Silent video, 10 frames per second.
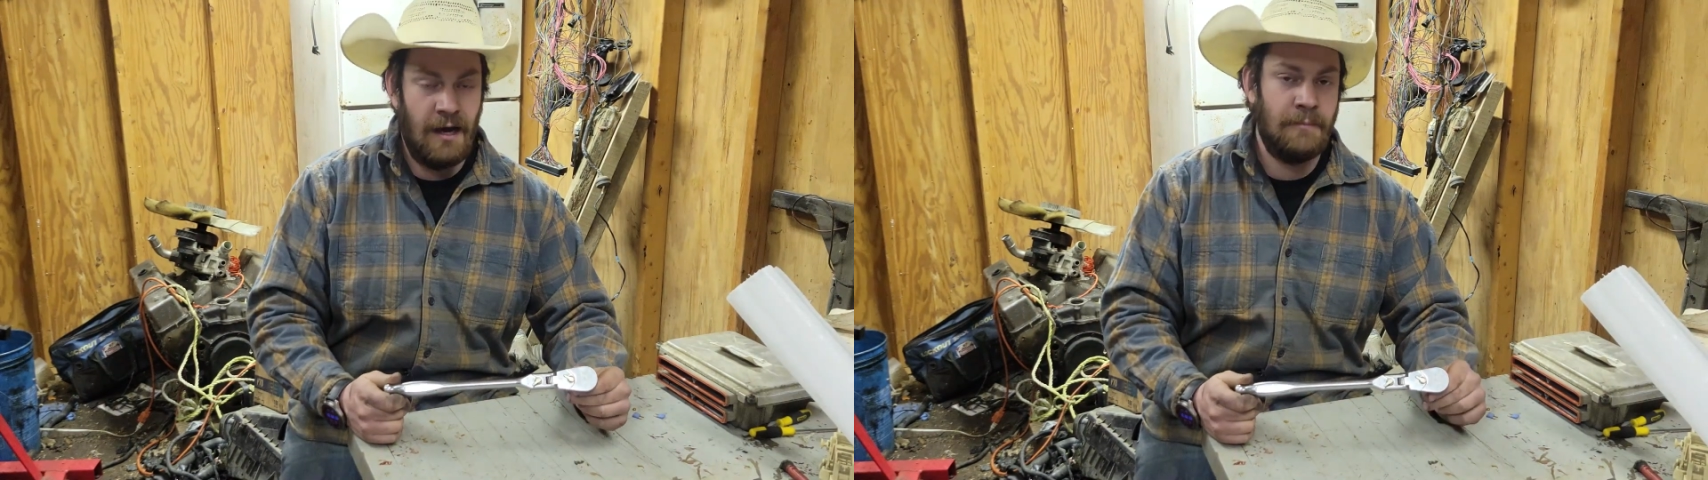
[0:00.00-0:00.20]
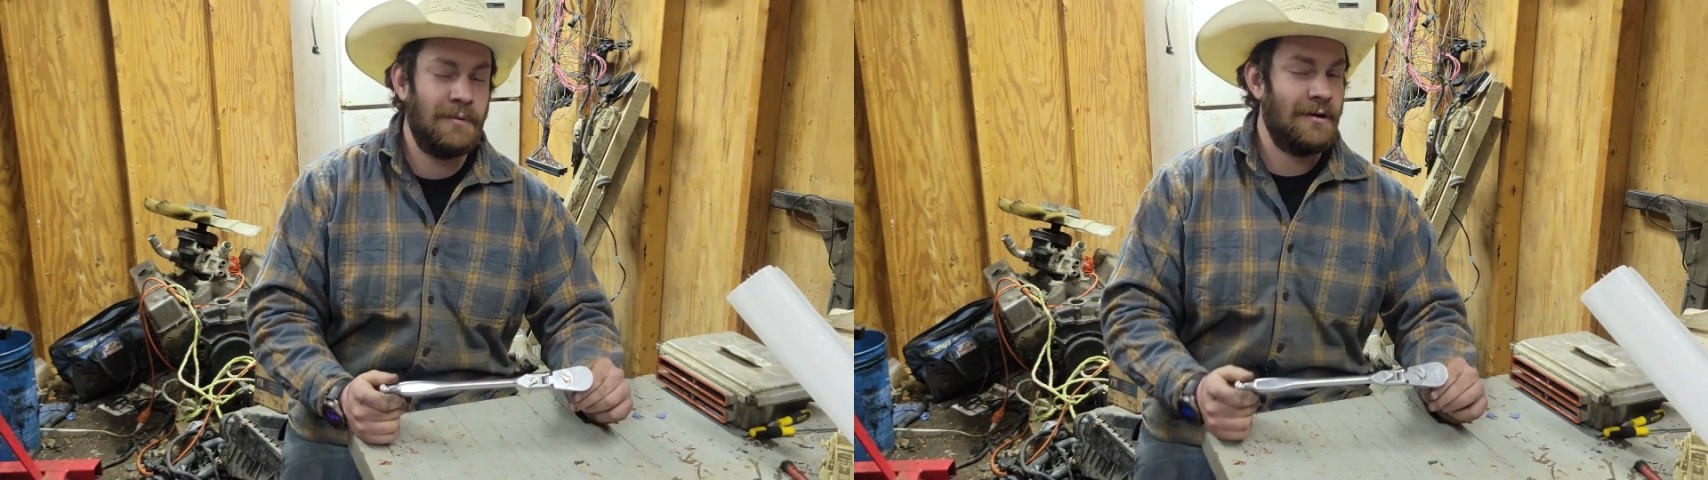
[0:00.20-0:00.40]

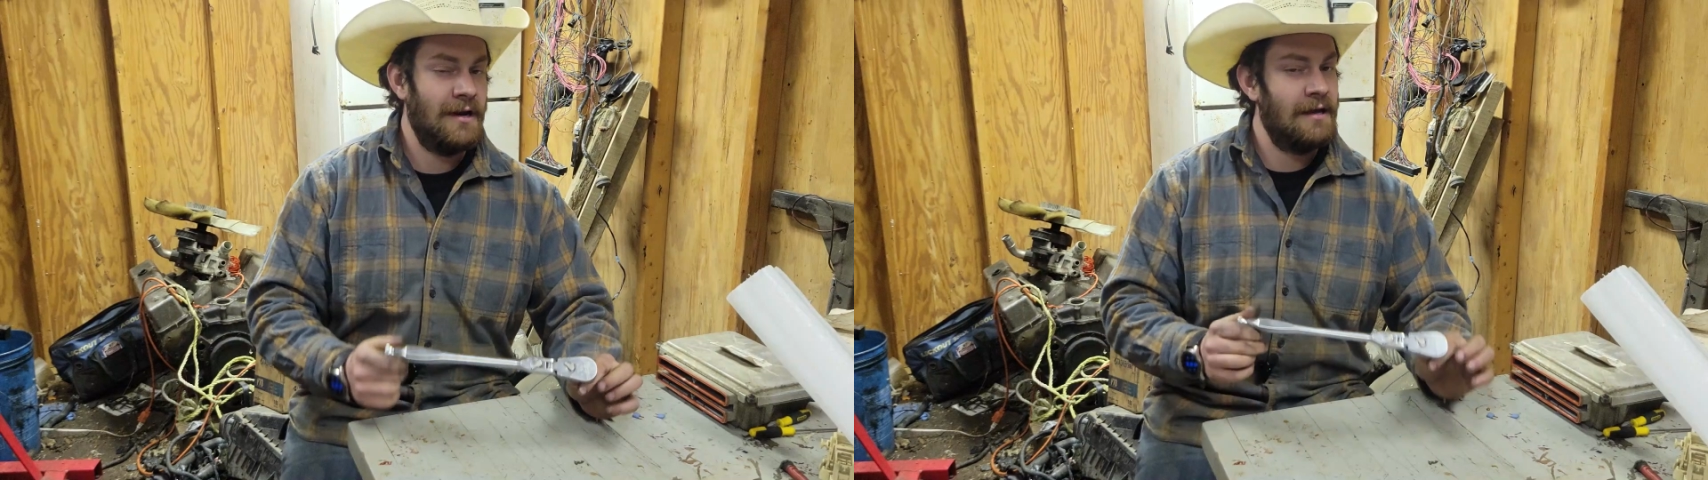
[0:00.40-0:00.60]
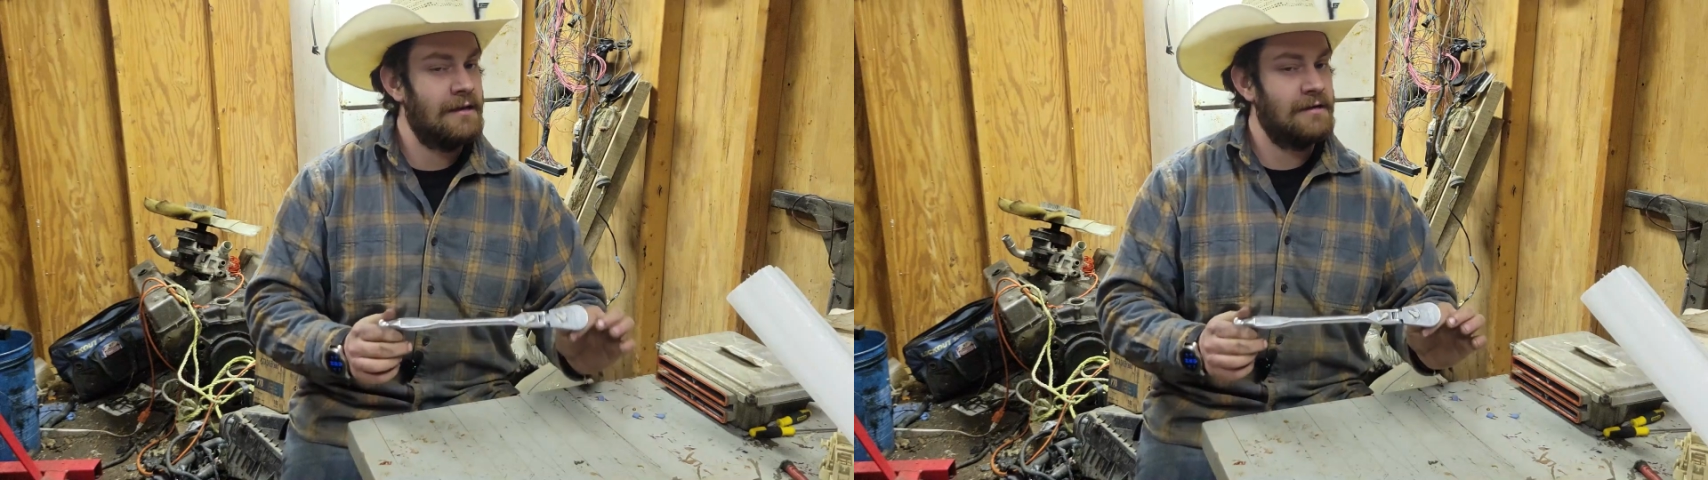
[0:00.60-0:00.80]
upper
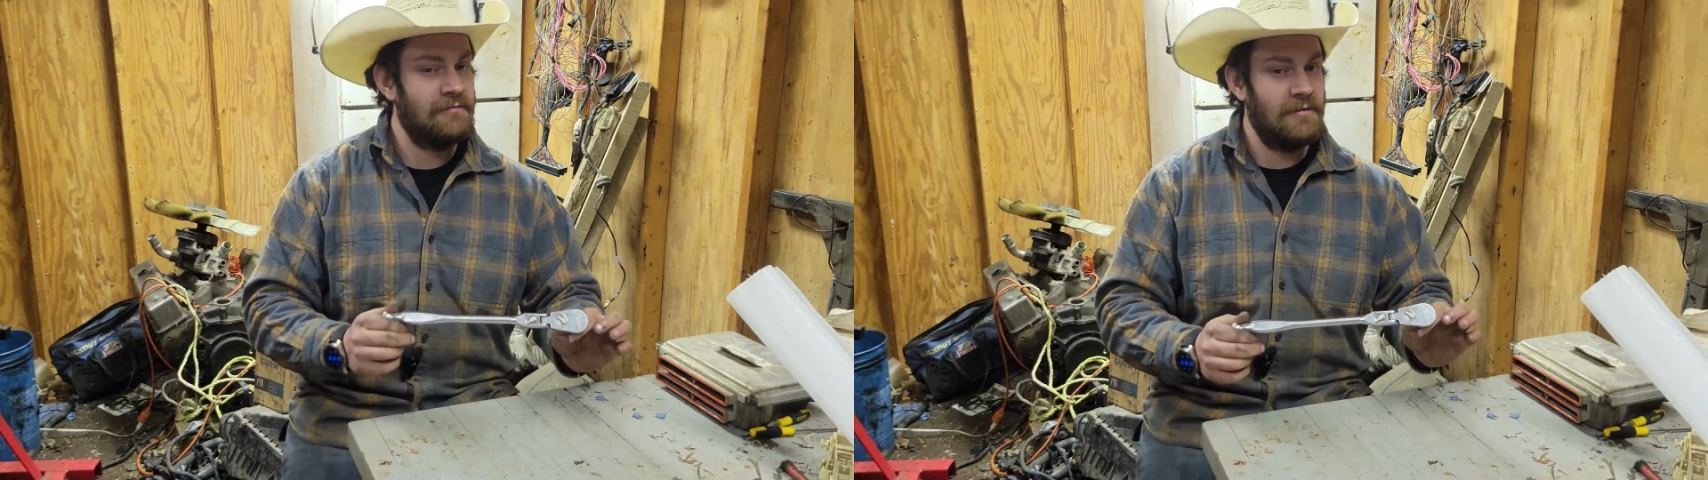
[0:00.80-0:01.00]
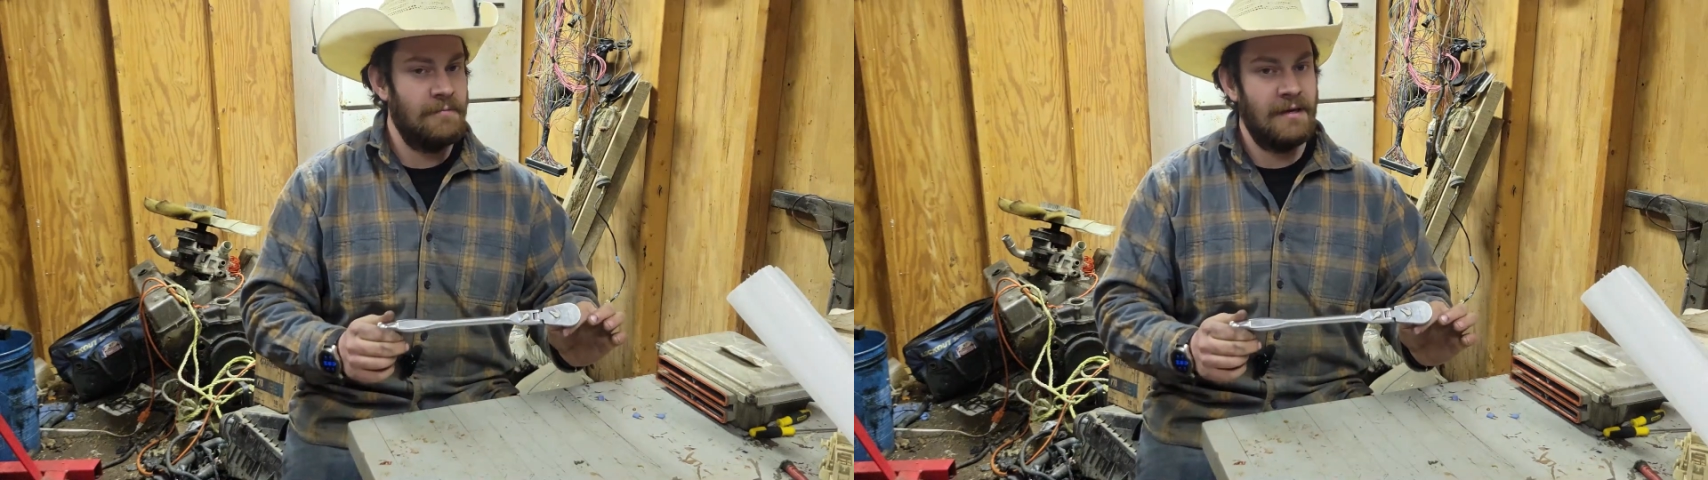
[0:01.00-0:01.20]
end
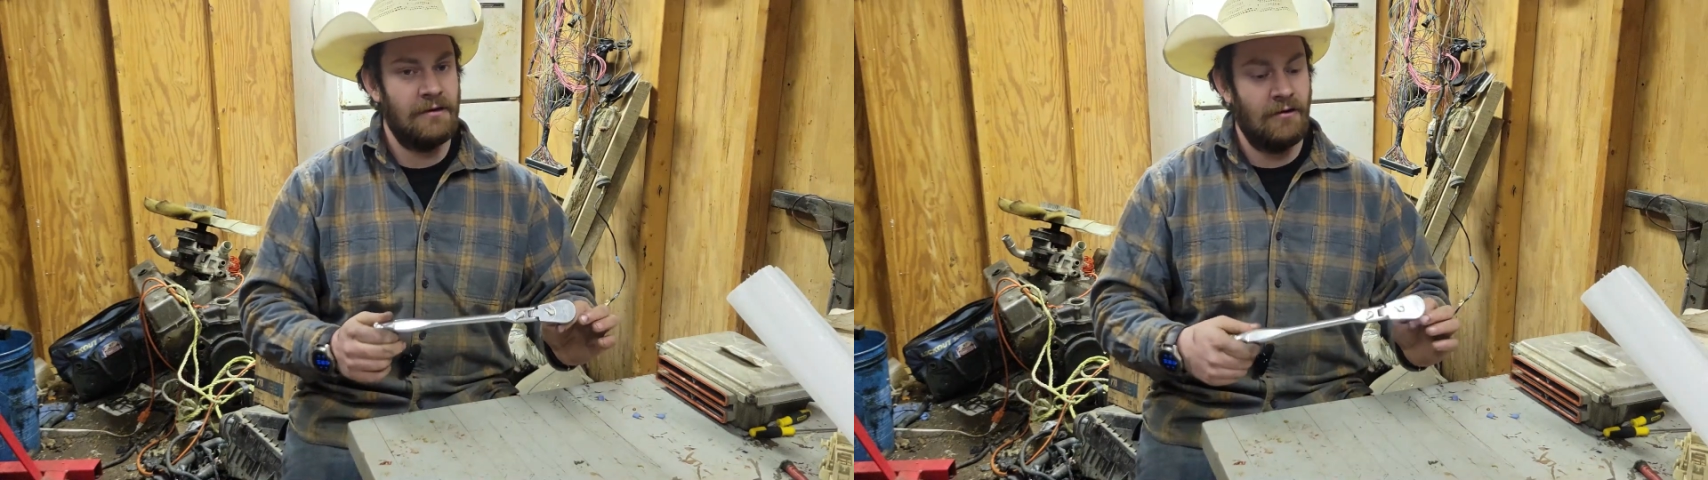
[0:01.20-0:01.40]
of the mid